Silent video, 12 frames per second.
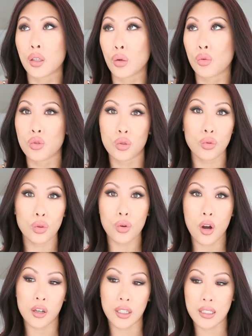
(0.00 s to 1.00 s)
you know, June
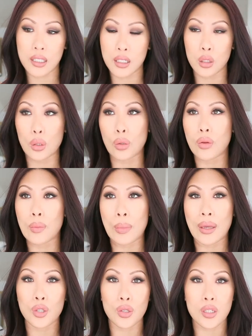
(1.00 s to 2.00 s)
through August, you know, the
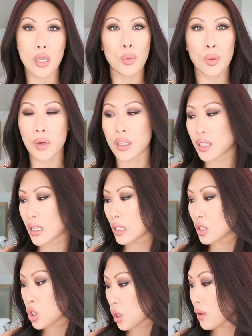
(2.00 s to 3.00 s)
major summer months
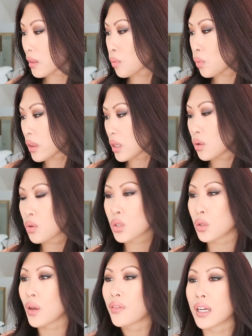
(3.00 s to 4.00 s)
and sharing them with you
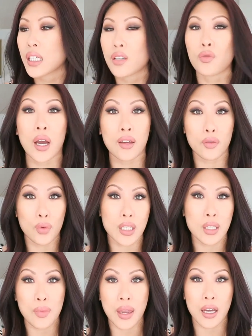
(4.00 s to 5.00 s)
so you have an idea of kind of
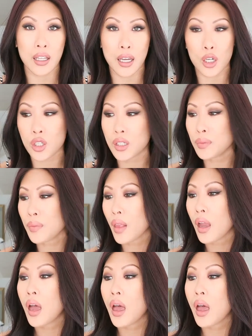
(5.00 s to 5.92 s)
what's in my collection.